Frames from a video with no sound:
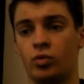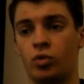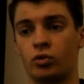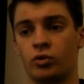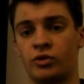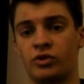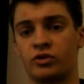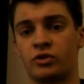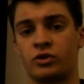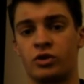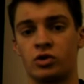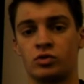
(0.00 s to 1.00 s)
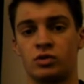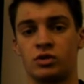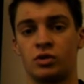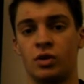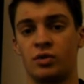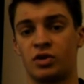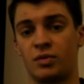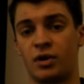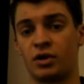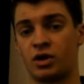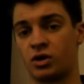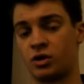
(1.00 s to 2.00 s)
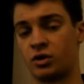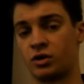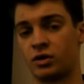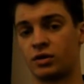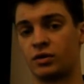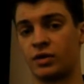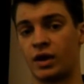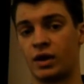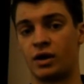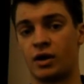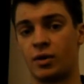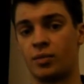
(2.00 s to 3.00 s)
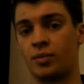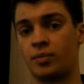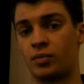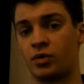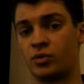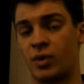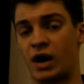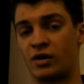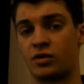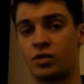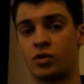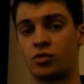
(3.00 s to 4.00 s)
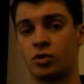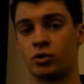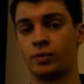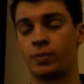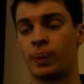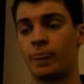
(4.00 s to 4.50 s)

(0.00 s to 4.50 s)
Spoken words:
resistors are used to limit the amount of current that is passing through.